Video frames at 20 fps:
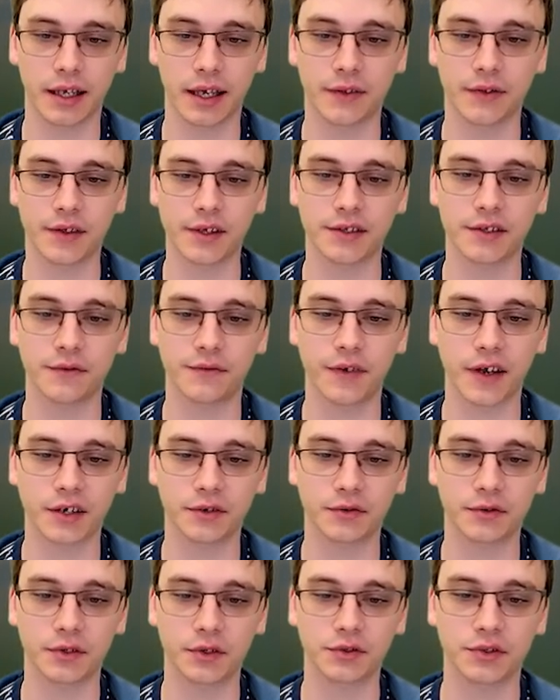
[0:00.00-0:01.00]
and this
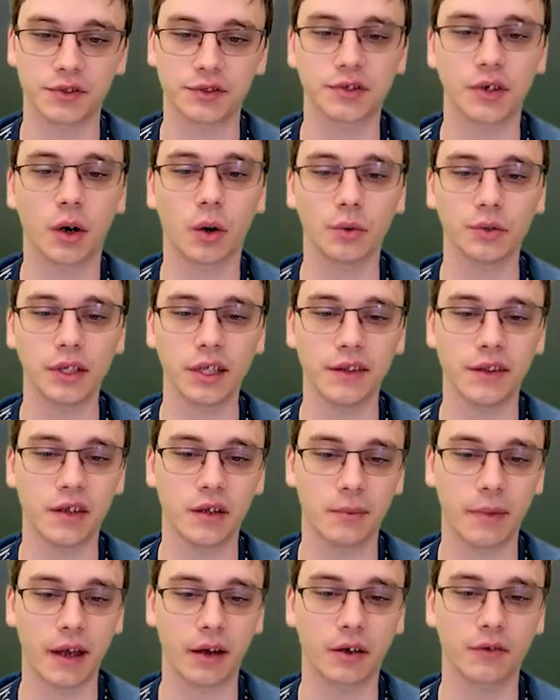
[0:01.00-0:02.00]
effect reduces only the
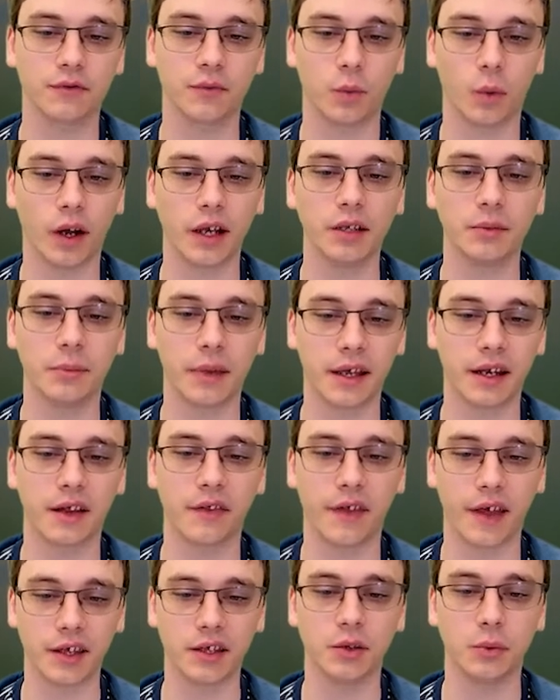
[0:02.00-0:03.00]
amount of white mana
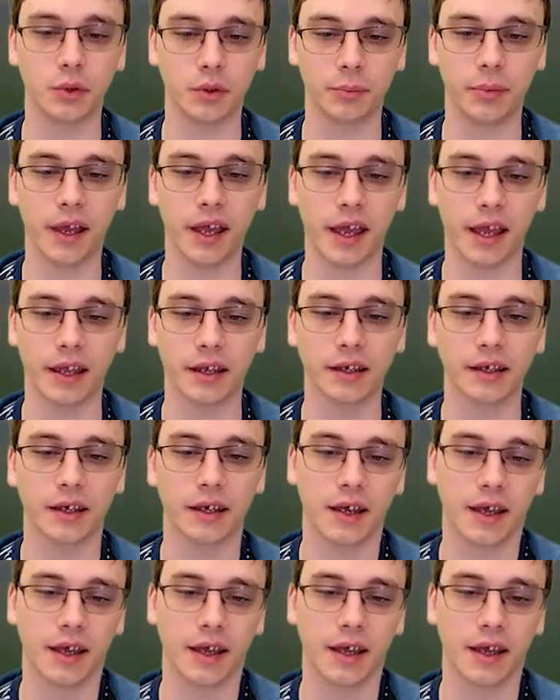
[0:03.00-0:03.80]
that you would pay.